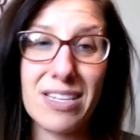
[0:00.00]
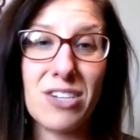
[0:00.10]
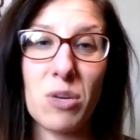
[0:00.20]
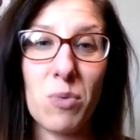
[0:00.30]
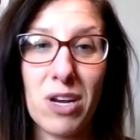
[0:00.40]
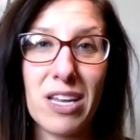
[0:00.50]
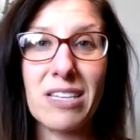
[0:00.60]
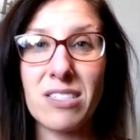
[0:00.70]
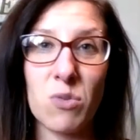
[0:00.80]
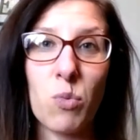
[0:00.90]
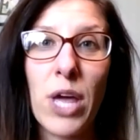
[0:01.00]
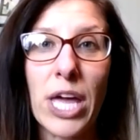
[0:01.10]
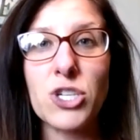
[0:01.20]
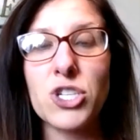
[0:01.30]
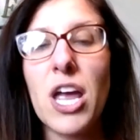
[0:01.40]
essentially what it is a
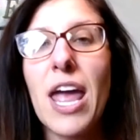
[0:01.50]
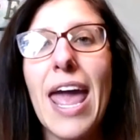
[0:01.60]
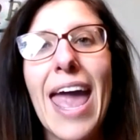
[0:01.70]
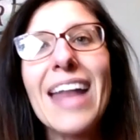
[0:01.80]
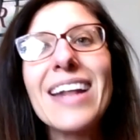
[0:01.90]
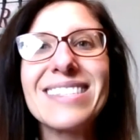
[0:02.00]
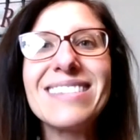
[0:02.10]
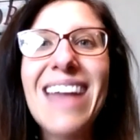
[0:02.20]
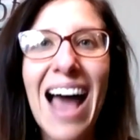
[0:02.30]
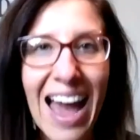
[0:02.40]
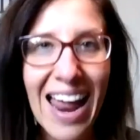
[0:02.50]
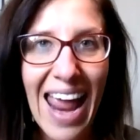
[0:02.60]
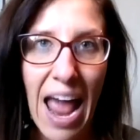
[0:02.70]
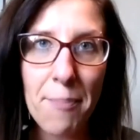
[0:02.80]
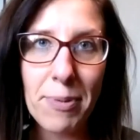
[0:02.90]
wish, and it's not
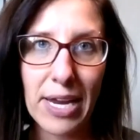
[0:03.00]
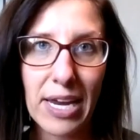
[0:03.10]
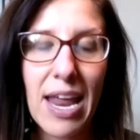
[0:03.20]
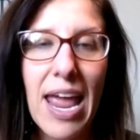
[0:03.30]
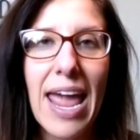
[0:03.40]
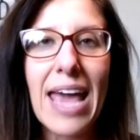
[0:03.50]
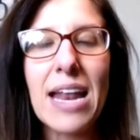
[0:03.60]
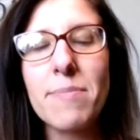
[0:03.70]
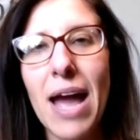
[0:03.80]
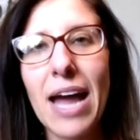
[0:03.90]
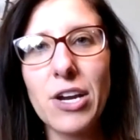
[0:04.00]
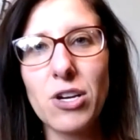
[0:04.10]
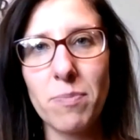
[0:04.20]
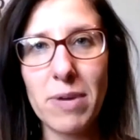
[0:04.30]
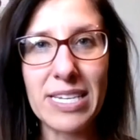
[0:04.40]
happening. And I'm not here
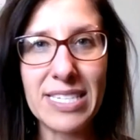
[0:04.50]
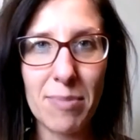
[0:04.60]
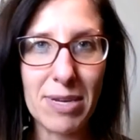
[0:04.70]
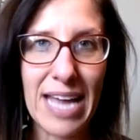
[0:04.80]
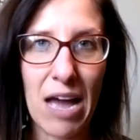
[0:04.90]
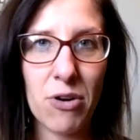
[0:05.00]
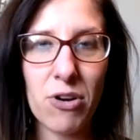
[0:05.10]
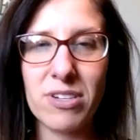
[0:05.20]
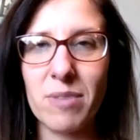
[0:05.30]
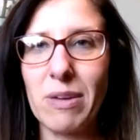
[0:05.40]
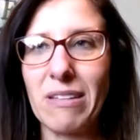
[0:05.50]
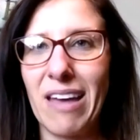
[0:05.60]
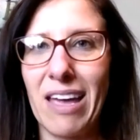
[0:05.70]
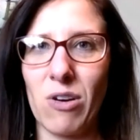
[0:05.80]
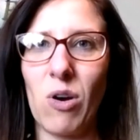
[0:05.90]
to be a Debbie Downer and to be
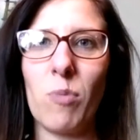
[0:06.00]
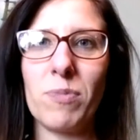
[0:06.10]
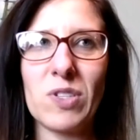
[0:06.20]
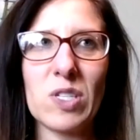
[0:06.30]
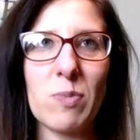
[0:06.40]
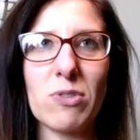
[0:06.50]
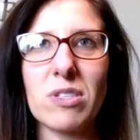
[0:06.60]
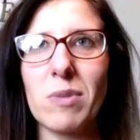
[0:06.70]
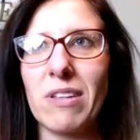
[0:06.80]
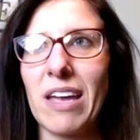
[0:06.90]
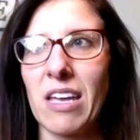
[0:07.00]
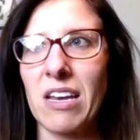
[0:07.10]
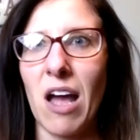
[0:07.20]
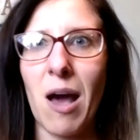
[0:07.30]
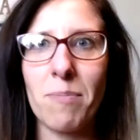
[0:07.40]
like, Hope, this is supposed to be like
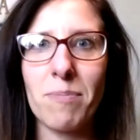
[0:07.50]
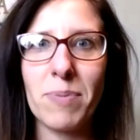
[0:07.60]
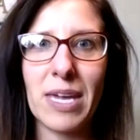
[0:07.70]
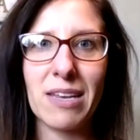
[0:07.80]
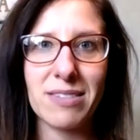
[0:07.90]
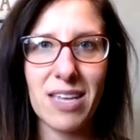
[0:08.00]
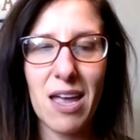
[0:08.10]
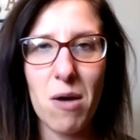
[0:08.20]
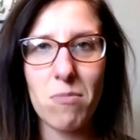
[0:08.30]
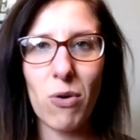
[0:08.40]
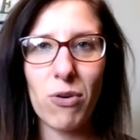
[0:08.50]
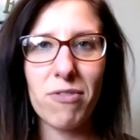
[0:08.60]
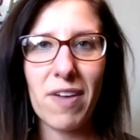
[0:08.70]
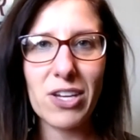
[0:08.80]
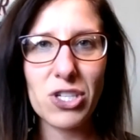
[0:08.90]
an upbeat,
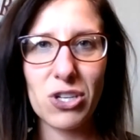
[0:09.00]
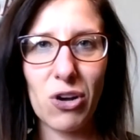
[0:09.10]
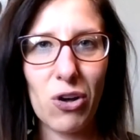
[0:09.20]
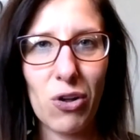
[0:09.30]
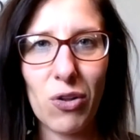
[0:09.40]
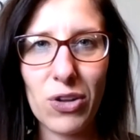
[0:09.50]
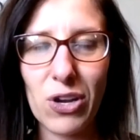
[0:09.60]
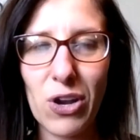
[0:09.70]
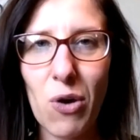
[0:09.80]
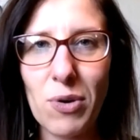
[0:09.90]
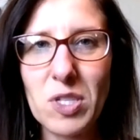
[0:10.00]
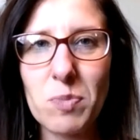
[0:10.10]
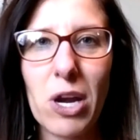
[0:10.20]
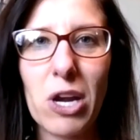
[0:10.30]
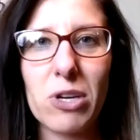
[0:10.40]
motivational,
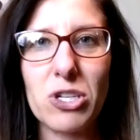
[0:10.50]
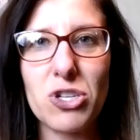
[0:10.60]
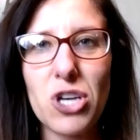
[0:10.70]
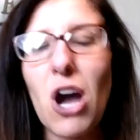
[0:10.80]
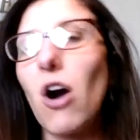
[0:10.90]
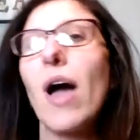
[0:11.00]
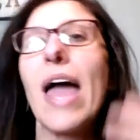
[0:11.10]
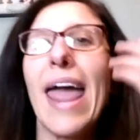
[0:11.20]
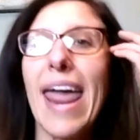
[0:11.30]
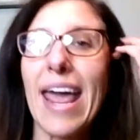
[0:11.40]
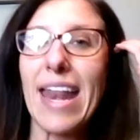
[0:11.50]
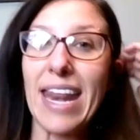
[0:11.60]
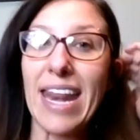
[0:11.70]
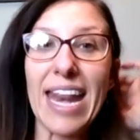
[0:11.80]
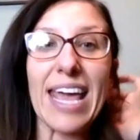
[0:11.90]
inspiring show.
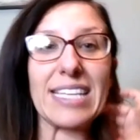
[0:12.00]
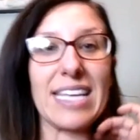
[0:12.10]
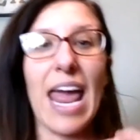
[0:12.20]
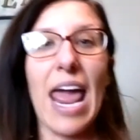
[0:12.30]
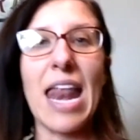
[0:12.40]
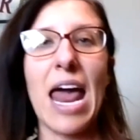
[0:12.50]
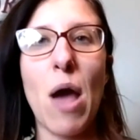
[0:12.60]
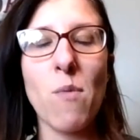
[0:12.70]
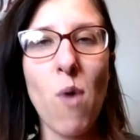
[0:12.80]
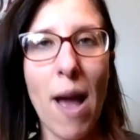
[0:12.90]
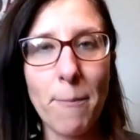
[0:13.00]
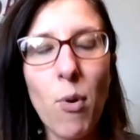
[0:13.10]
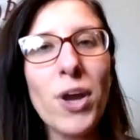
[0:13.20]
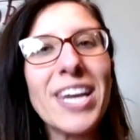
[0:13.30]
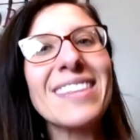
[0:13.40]
And it is. And I'm
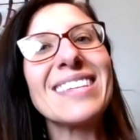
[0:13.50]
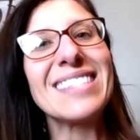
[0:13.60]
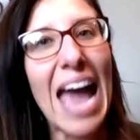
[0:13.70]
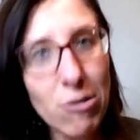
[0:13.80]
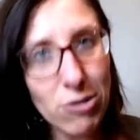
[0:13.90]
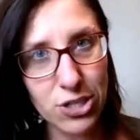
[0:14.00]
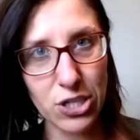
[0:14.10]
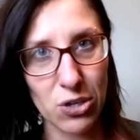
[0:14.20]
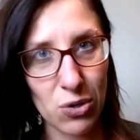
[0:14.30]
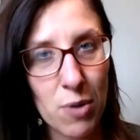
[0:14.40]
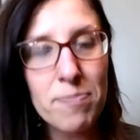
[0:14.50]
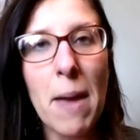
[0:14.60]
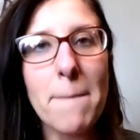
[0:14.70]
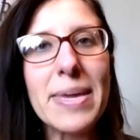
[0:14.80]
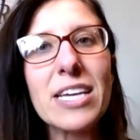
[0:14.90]
pointing this out to you
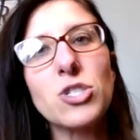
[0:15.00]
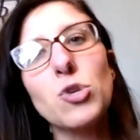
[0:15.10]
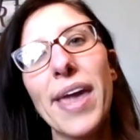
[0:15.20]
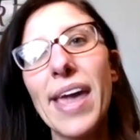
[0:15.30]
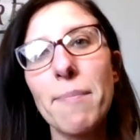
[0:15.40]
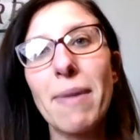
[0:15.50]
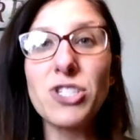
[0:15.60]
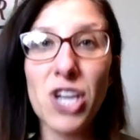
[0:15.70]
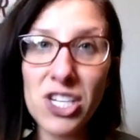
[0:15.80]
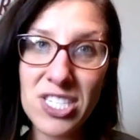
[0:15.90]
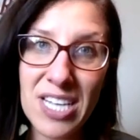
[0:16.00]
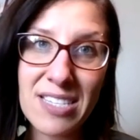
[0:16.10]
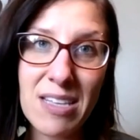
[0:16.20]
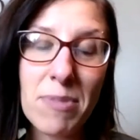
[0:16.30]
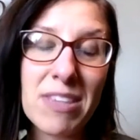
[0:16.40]
because you can't make changes on
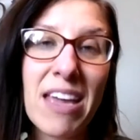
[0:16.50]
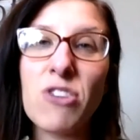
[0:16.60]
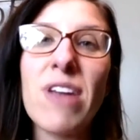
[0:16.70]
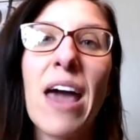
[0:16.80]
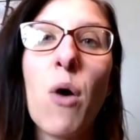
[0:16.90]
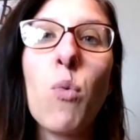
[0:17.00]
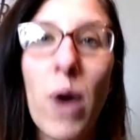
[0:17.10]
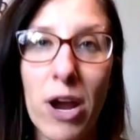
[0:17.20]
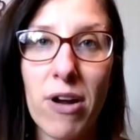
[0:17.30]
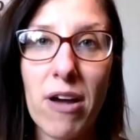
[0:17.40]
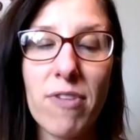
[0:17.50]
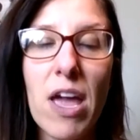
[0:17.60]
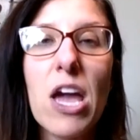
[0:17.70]
something that you're not aware of.